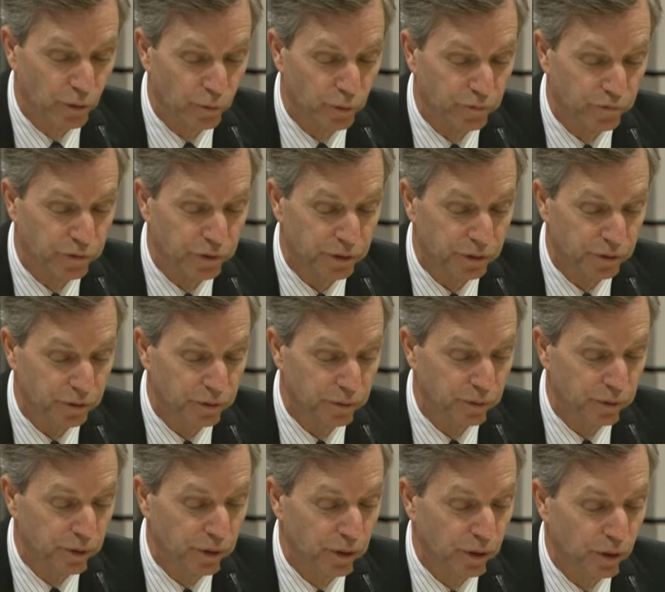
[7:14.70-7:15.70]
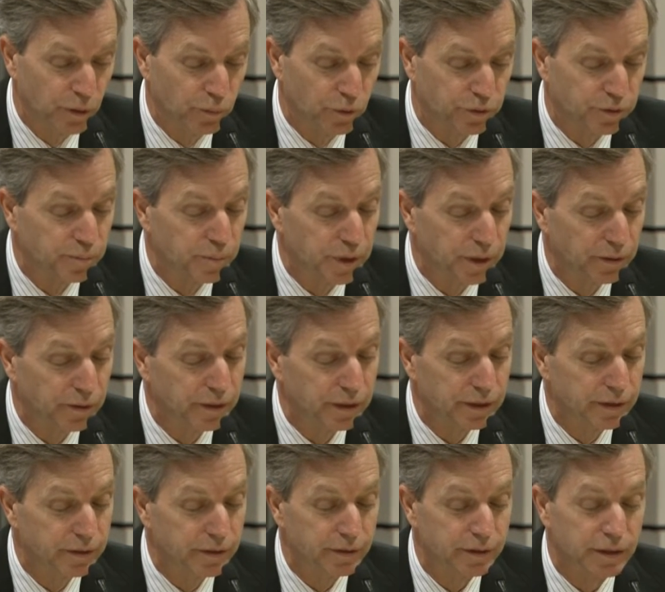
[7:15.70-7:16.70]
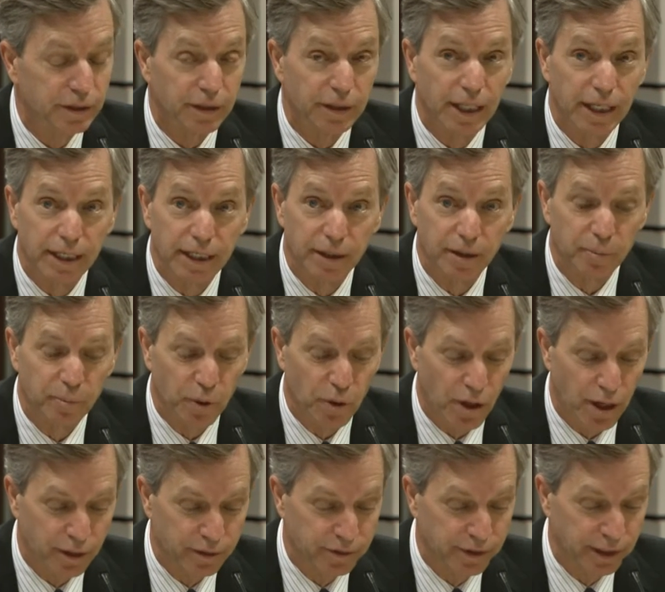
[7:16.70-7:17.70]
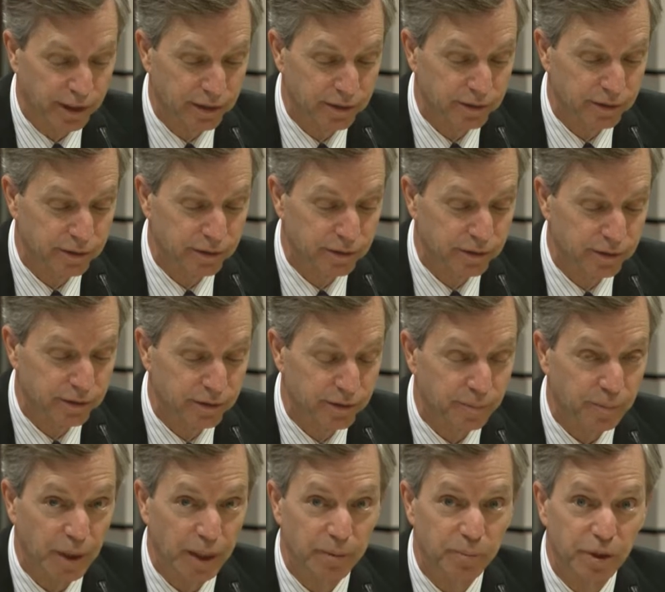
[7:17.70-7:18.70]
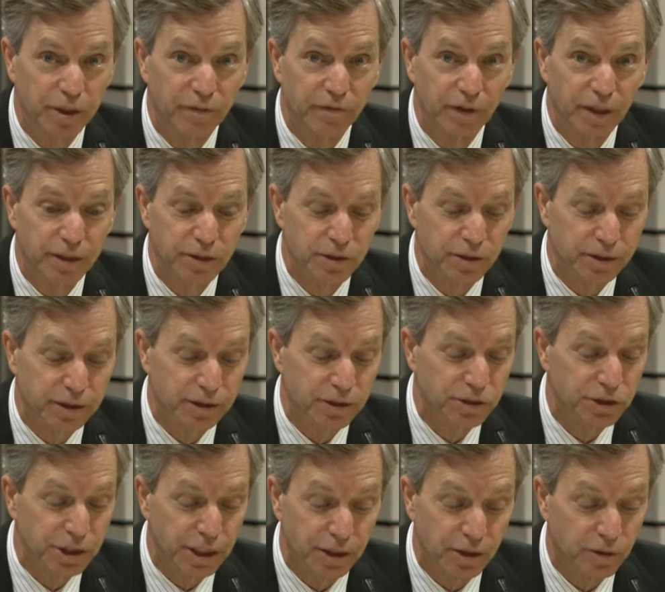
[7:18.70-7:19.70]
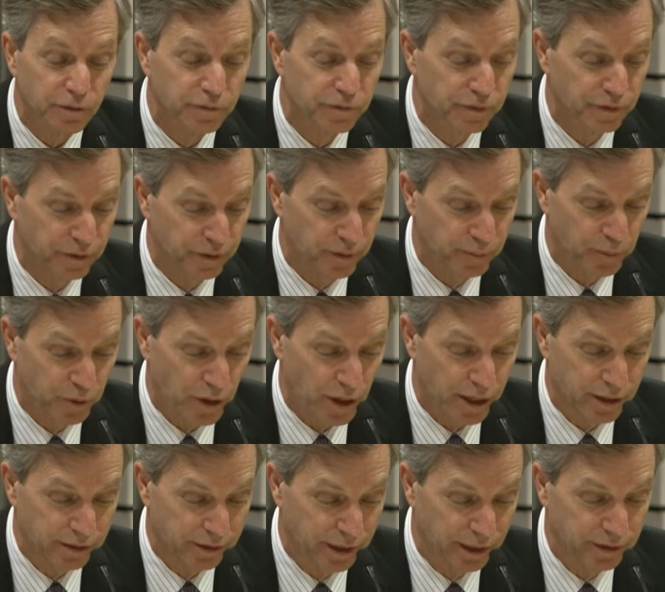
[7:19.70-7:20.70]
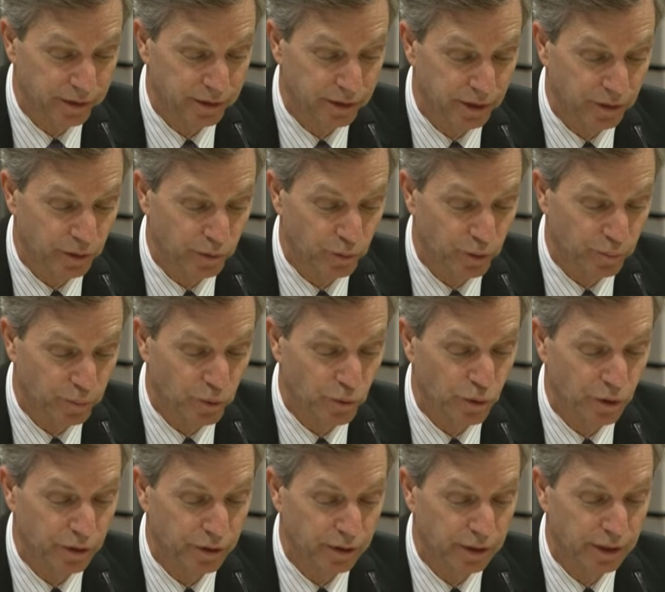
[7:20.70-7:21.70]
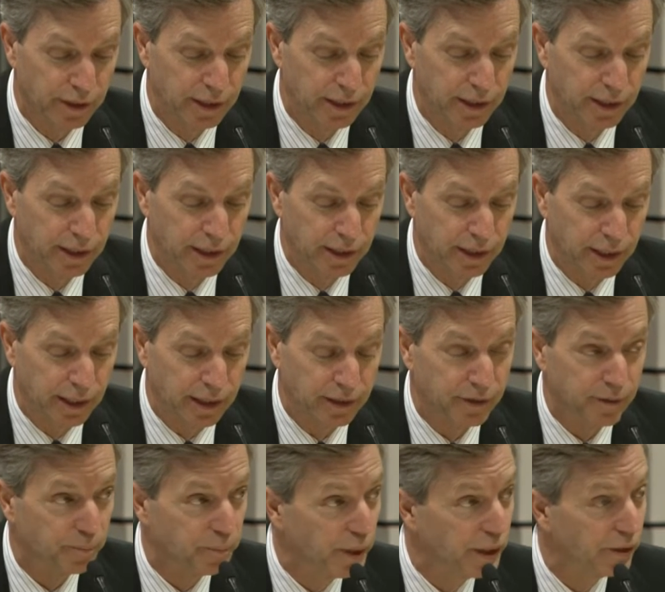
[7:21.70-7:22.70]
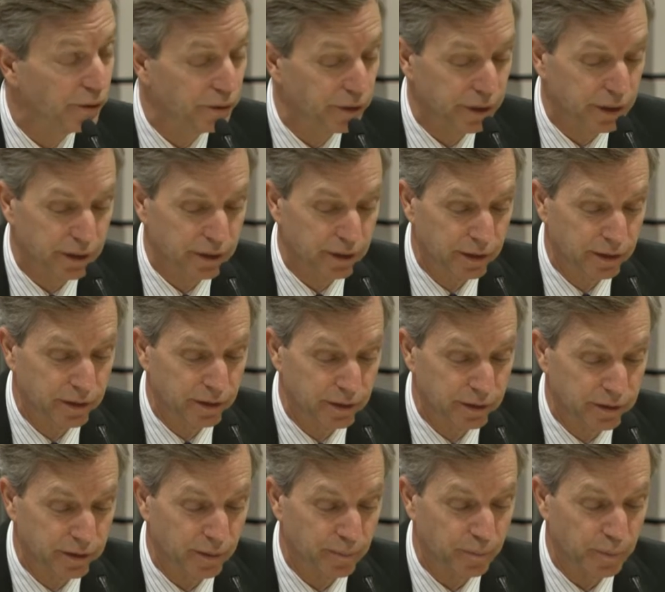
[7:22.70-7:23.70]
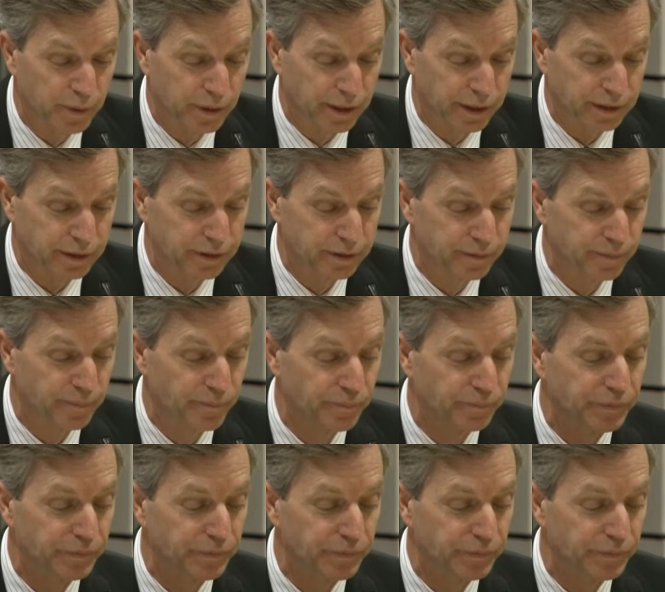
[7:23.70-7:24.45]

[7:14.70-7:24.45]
review was merely to delay the process, to maybe eventually shelve the process and the report, and to bury it someplace.